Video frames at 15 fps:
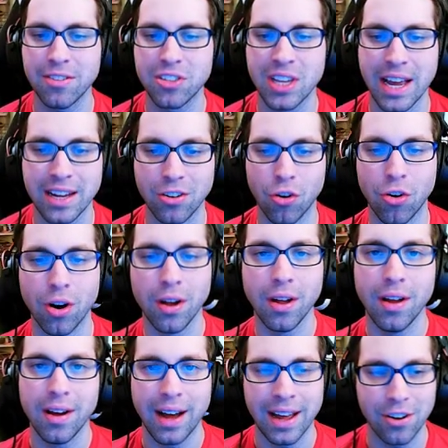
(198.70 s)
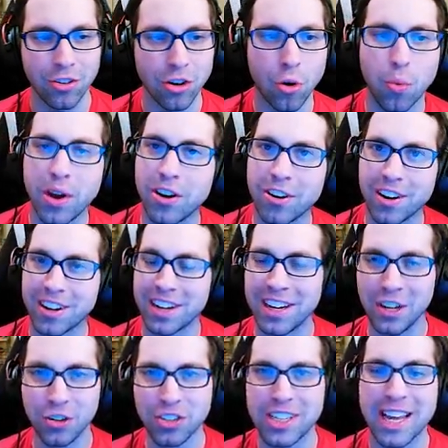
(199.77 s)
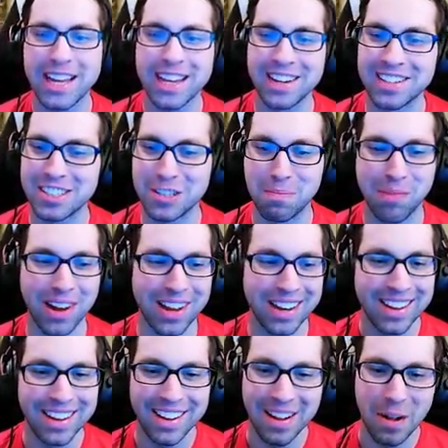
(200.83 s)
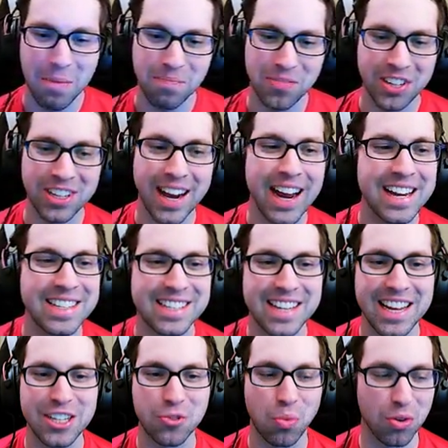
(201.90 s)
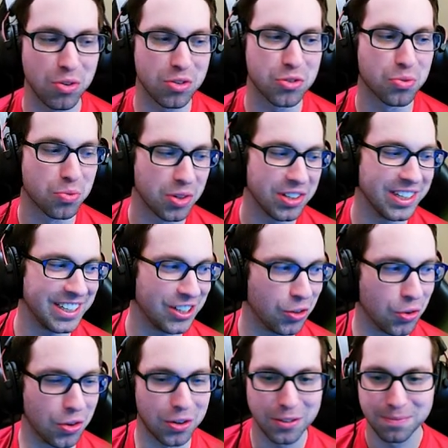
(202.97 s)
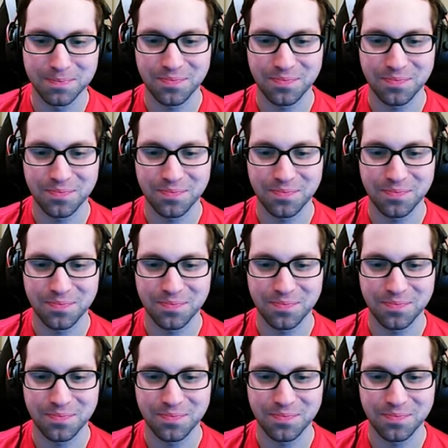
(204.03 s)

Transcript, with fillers: cycle. I don't know where it'll take us, but the United States one is really cool.